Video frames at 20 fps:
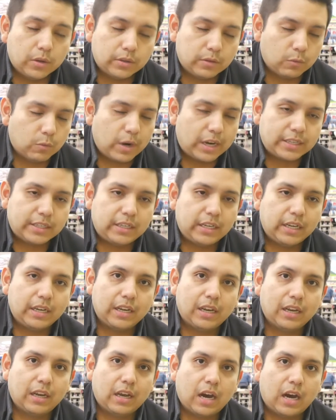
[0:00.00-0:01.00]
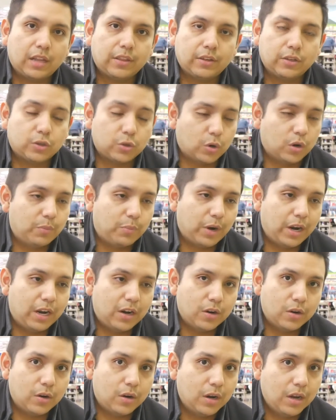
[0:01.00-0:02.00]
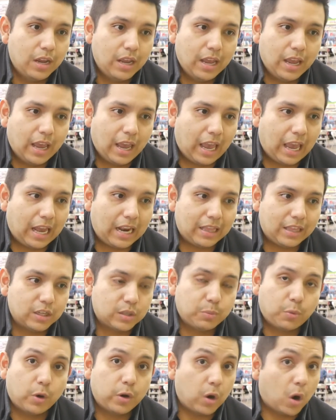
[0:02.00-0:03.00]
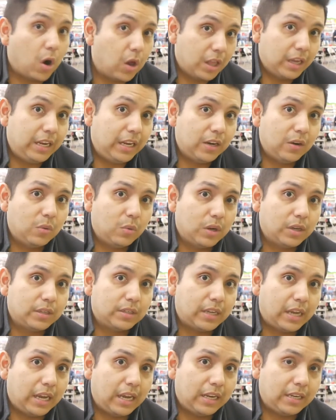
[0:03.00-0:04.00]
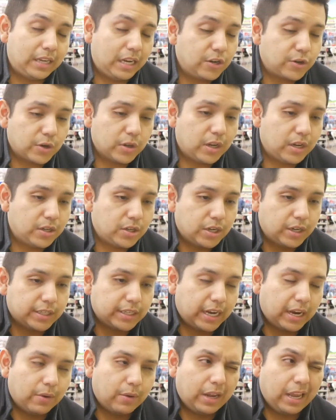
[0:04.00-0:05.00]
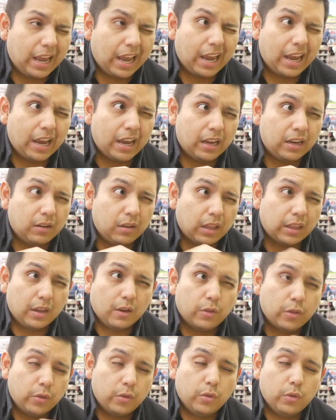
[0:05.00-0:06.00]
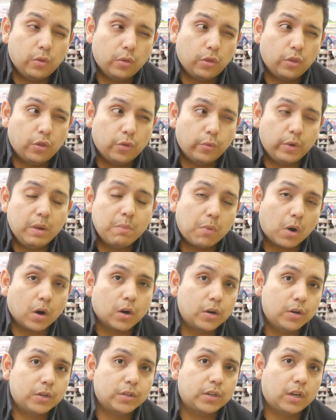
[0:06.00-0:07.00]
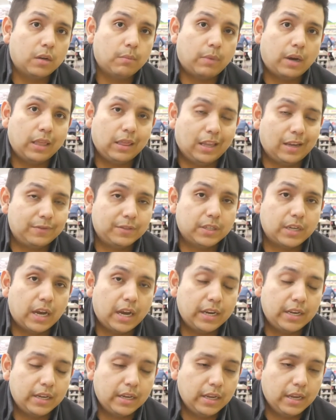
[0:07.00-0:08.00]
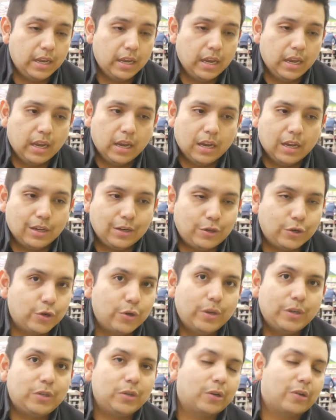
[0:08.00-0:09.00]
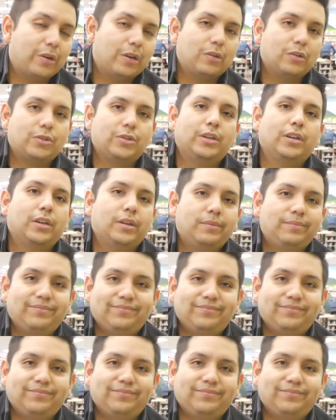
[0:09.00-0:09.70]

rested, got the Swordbreaker, and at this point, all I needed was a Danger Lunge because I already had, I think, 3 markers on my left side. Drew into a critical trigger.